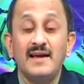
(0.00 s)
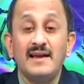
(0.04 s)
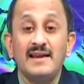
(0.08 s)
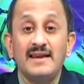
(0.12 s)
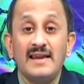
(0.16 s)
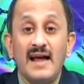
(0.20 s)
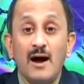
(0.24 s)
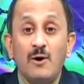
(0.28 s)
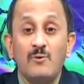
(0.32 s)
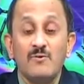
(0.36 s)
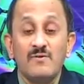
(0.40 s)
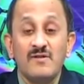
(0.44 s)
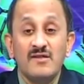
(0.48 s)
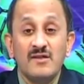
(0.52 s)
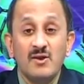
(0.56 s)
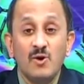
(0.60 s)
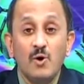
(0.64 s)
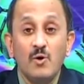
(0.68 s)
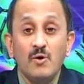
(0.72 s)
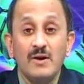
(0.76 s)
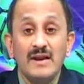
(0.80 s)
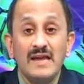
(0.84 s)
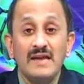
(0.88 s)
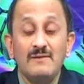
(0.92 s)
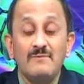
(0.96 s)
Now,
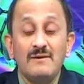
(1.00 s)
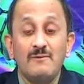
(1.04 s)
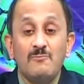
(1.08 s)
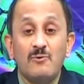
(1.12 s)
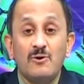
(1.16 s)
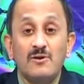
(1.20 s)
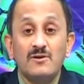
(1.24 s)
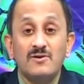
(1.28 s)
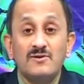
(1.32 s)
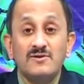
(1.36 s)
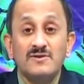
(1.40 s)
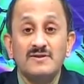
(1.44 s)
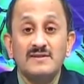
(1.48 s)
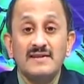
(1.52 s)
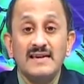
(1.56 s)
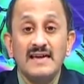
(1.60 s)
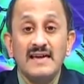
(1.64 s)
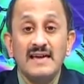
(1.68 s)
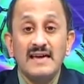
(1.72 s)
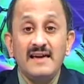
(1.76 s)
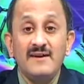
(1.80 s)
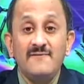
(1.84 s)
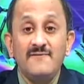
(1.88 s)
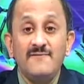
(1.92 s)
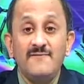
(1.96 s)
slowly we want to
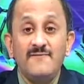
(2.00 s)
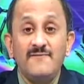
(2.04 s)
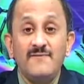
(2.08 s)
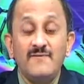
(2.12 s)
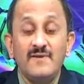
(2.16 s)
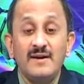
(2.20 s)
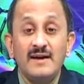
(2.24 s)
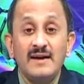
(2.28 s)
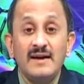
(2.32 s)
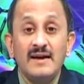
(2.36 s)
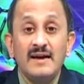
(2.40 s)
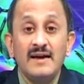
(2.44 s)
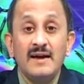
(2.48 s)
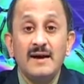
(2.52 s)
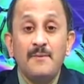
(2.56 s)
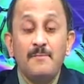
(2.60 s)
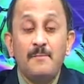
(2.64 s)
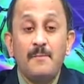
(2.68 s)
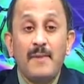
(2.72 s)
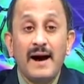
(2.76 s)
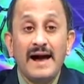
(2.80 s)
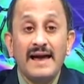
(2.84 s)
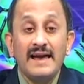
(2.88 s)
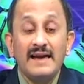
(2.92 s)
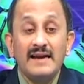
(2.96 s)
see if
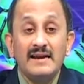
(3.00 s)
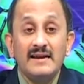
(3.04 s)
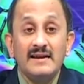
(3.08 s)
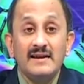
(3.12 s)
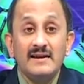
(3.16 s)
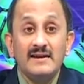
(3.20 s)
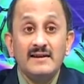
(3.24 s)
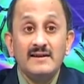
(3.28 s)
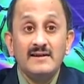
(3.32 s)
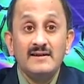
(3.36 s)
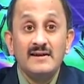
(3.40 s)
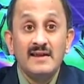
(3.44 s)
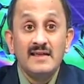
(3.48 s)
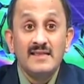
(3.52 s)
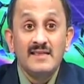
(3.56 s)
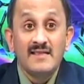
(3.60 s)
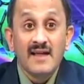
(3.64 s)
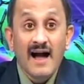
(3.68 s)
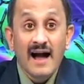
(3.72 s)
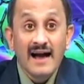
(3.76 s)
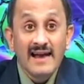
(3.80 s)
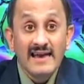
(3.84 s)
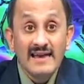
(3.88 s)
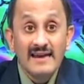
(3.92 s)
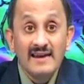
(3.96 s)
my
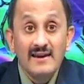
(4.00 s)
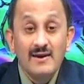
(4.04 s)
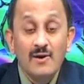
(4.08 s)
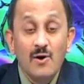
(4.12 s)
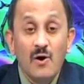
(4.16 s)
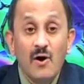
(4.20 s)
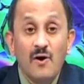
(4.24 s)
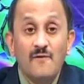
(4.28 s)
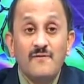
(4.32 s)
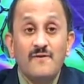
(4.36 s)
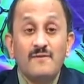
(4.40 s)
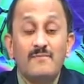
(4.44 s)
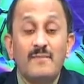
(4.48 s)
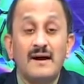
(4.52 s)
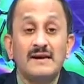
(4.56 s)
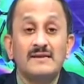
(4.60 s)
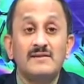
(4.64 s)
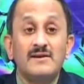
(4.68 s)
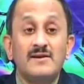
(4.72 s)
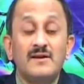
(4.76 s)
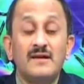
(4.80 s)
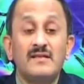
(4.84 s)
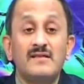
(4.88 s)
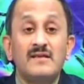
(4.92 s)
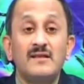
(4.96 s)
design of a
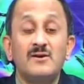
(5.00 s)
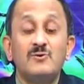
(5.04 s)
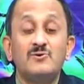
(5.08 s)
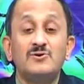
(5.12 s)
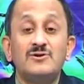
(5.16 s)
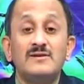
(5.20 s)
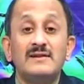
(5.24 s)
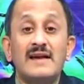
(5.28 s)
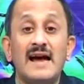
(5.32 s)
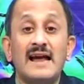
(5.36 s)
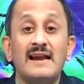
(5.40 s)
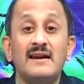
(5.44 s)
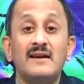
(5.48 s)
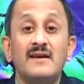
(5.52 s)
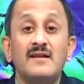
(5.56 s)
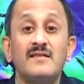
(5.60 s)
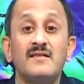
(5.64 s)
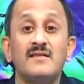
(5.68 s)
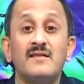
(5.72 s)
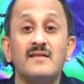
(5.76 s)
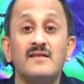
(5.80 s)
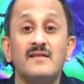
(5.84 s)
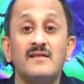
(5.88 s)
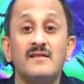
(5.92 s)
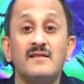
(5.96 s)
multi-resolution
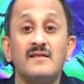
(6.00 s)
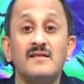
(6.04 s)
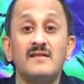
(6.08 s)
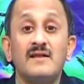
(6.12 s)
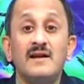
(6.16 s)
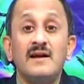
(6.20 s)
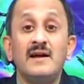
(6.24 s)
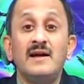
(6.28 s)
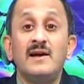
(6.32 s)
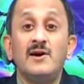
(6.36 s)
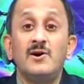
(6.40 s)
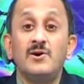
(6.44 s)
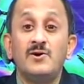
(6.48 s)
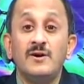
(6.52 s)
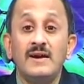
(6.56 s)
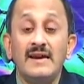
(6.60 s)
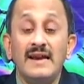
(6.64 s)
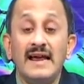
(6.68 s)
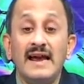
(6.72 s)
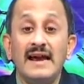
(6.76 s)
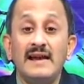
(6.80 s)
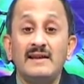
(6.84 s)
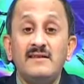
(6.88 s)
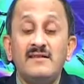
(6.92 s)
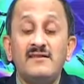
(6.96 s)
analysis
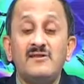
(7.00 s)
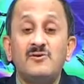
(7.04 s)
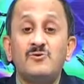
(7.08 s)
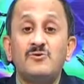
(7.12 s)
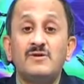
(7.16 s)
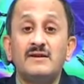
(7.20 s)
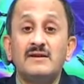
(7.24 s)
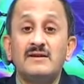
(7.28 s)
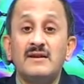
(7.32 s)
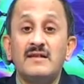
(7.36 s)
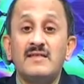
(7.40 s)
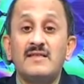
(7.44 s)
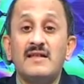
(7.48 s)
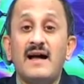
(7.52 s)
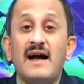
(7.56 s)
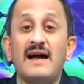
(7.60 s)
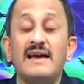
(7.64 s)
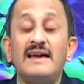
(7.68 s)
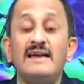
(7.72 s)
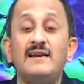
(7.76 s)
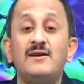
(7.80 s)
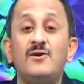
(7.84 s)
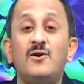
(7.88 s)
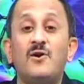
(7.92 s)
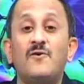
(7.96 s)
relates to the
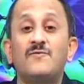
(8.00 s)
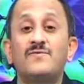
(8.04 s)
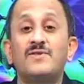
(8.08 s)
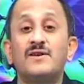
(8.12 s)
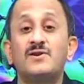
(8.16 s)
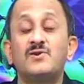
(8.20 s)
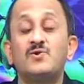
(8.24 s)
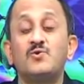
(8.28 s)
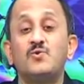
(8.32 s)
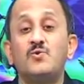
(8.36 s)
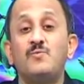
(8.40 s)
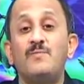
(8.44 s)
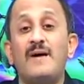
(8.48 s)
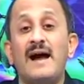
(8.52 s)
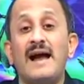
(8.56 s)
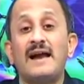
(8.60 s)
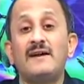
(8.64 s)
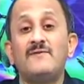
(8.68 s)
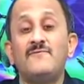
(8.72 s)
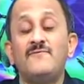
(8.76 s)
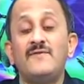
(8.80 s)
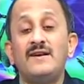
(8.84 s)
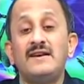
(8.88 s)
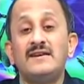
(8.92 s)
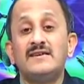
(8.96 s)
design of the two
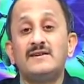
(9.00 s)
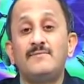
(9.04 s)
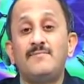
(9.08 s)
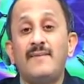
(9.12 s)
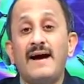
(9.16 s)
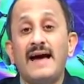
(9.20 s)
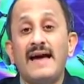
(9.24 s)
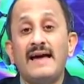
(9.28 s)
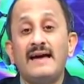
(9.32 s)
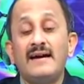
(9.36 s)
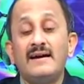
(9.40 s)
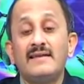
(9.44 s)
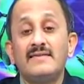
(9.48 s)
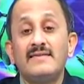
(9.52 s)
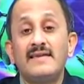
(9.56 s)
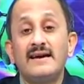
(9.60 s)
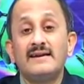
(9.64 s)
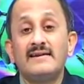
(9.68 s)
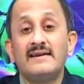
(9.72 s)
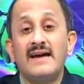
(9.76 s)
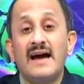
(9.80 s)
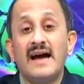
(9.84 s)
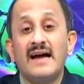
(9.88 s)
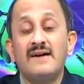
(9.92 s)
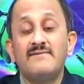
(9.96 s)
band filter bank
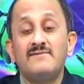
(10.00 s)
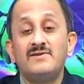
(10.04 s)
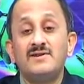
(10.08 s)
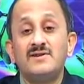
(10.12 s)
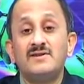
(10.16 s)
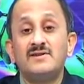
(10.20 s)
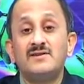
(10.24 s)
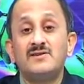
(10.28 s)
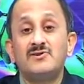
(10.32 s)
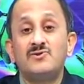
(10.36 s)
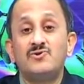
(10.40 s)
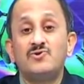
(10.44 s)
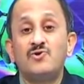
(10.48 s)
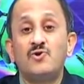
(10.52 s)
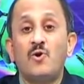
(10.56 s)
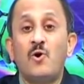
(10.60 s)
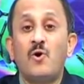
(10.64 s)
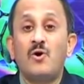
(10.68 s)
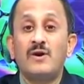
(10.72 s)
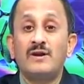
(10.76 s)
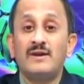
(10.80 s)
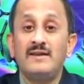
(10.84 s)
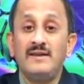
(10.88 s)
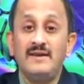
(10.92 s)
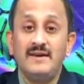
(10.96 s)
that I have just
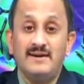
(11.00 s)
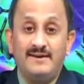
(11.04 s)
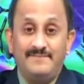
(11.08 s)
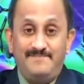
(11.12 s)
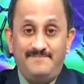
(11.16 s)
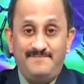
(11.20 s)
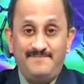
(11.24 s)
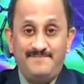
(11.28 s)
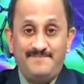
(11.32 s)
drawn here.